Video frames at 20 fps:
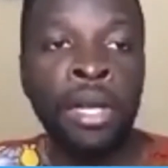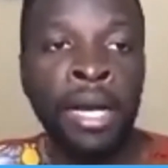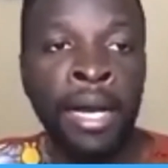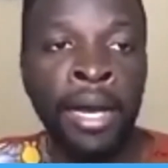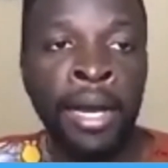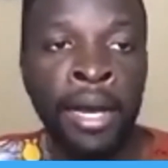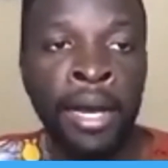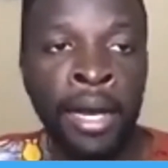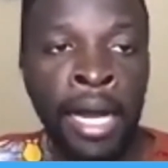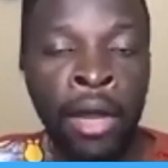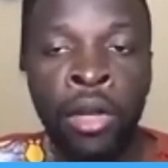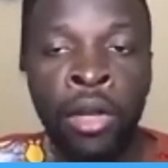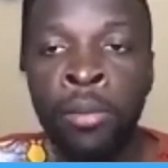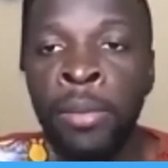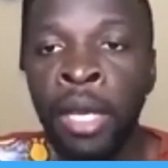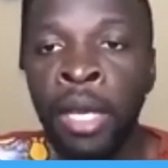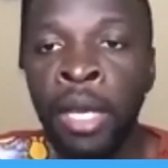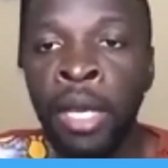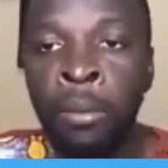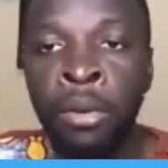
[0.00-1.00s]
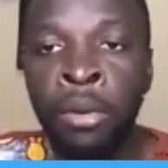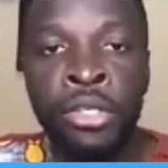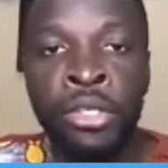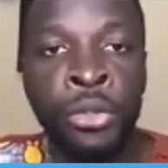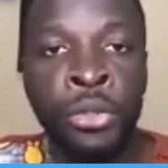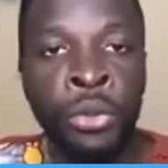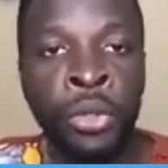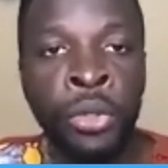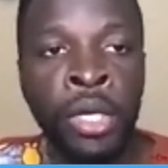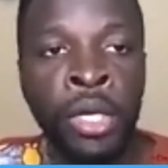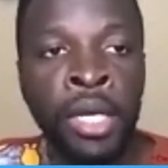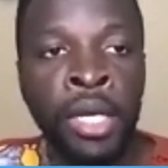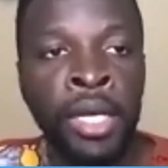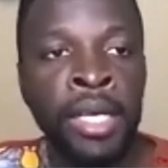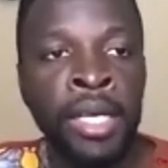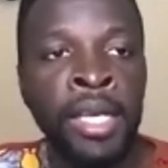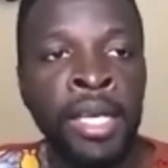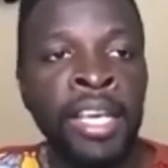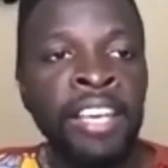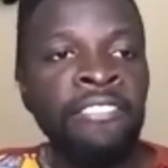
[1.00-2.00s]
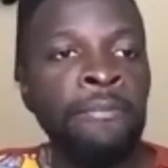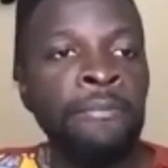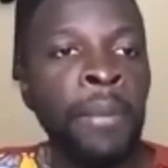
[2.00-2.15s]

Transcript: I'll be able to give